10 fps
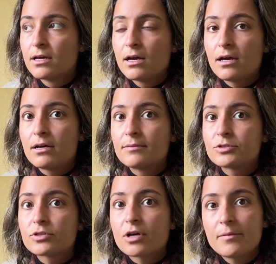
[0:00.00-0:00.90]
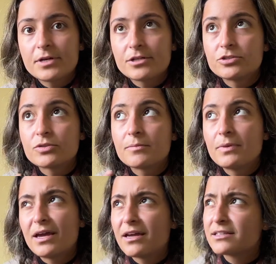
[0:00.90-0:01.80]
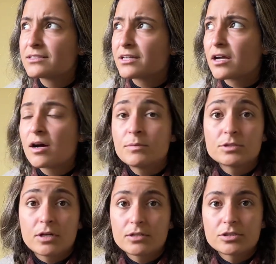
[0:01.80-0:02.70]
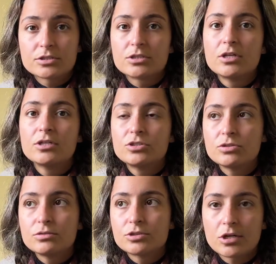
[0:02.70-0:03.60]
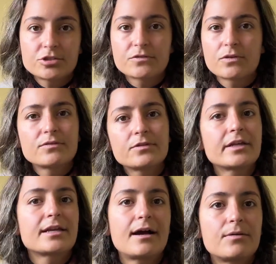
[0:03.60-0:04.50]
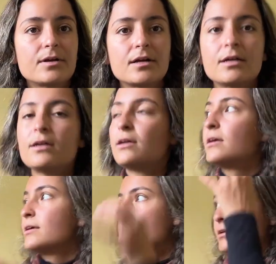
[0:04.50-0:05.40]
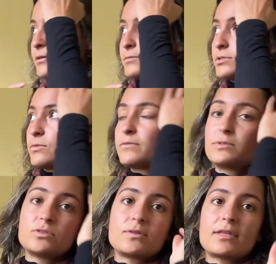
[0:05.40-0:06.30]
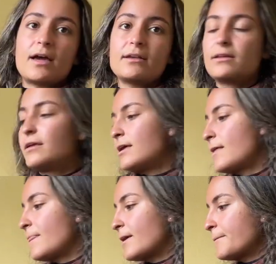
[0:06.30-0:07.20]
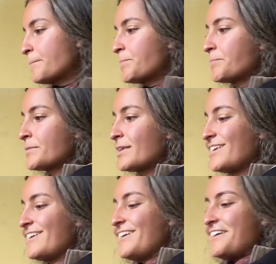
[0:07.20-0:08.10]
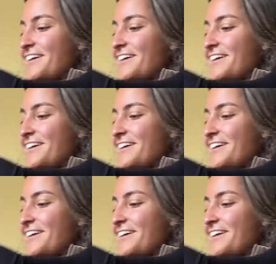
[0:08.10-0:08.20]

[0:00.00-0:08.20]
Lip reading: so the common areas you can pay, it's like a couple dollars to charge your phone for like an hour. So we've been doing that. And then I